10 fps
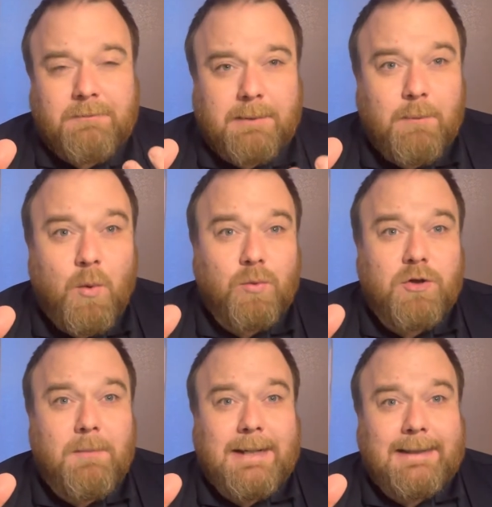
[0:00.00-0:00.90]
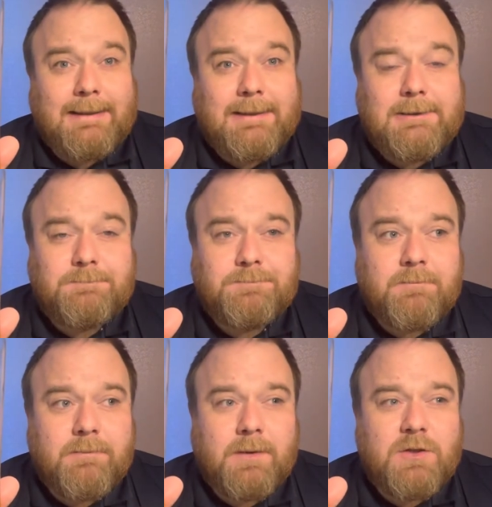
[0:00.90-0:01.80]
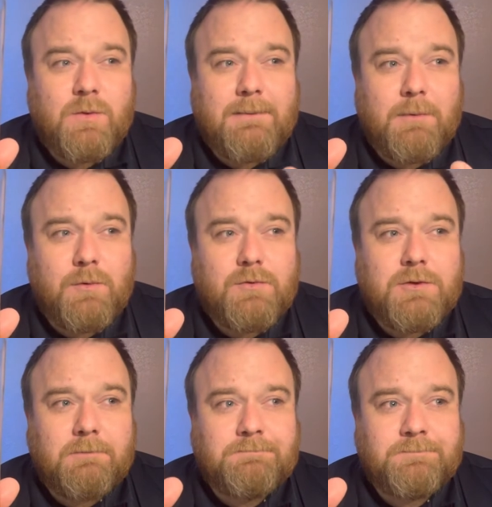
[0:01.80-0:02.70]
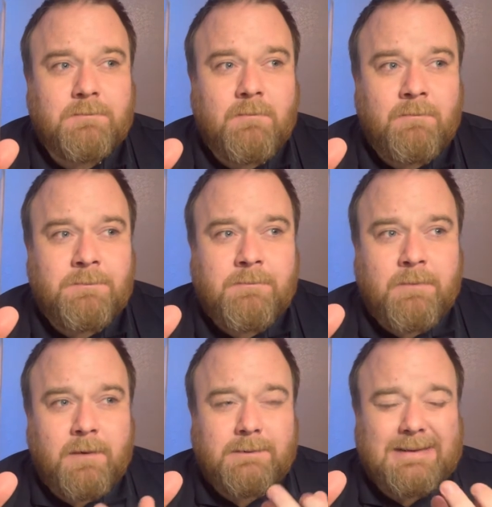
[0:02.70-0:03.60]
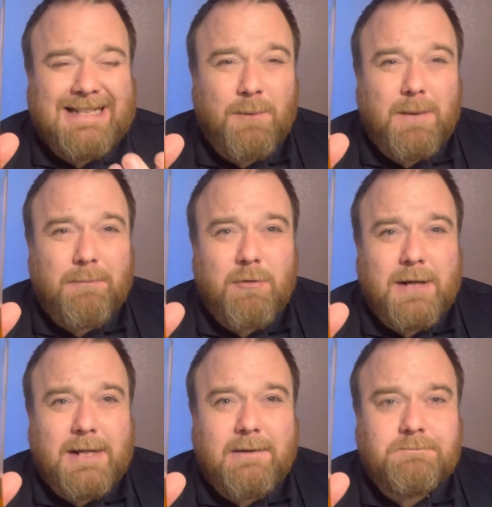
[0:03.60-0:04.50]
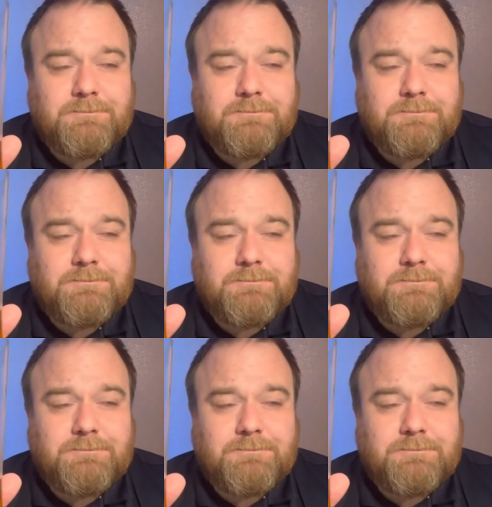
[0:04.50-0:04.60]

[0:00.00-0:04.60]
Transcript: malt dominated, sweet malts. A little bit bready.